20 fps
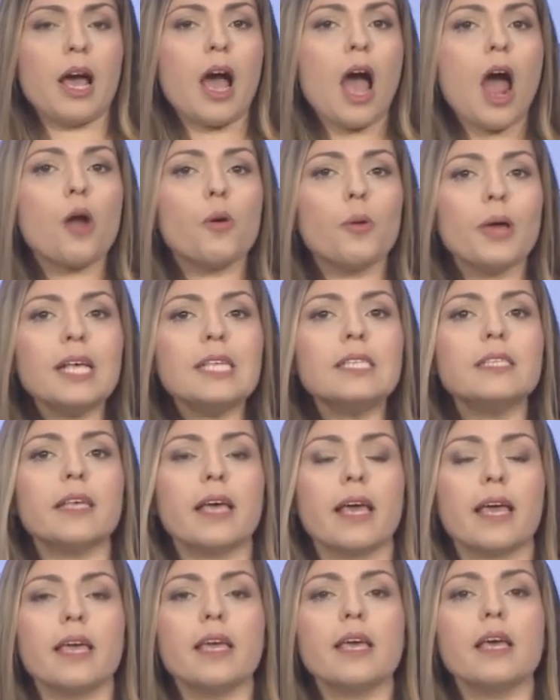Our
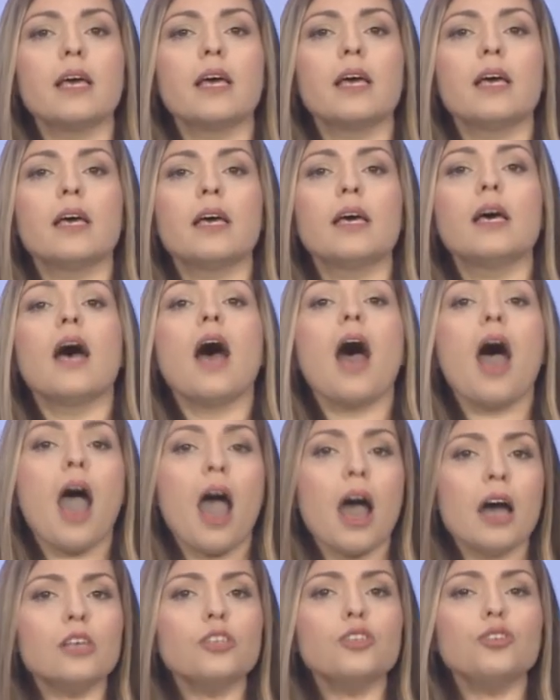essay
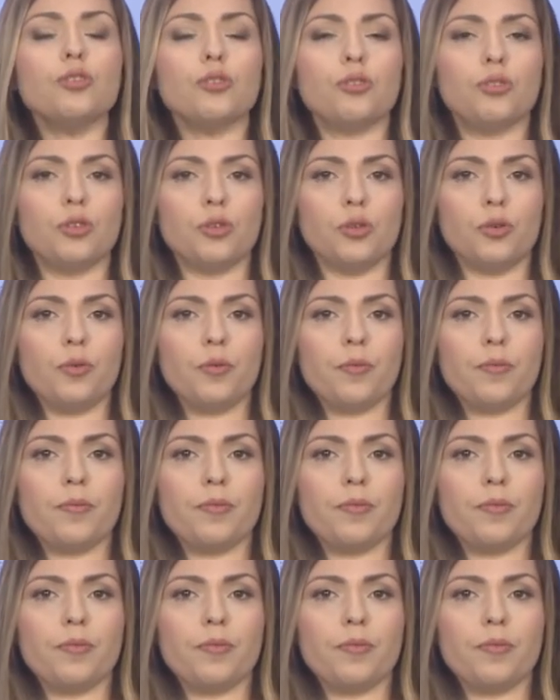has to do